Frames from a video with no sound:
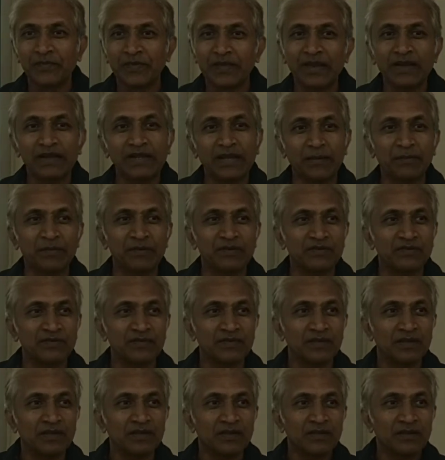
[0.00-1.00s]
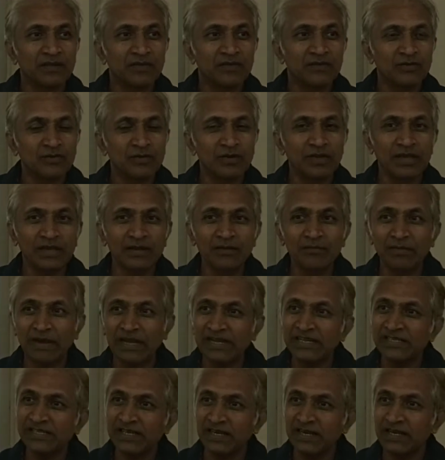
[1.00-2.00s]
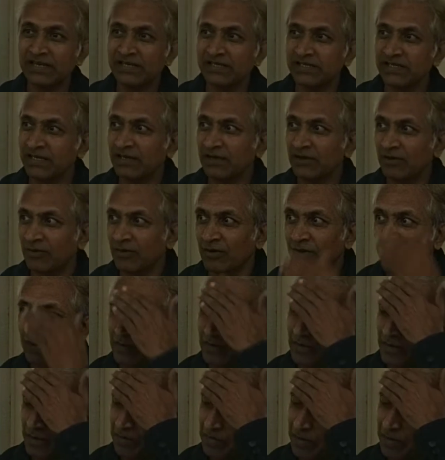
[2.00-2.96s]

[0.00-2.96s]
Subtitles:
It happens. So in my generation, or